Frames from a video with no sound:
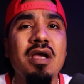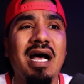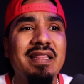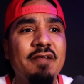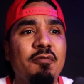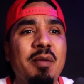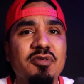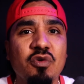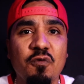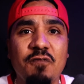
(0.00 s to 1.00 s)
I think from
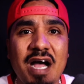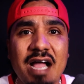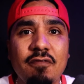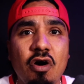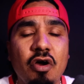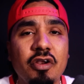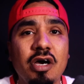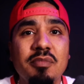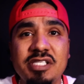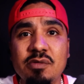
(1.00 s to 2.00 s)
episode 5 on
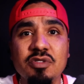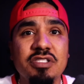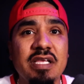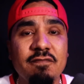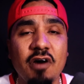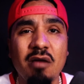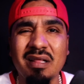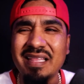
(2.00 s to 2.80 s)
up, she was involved.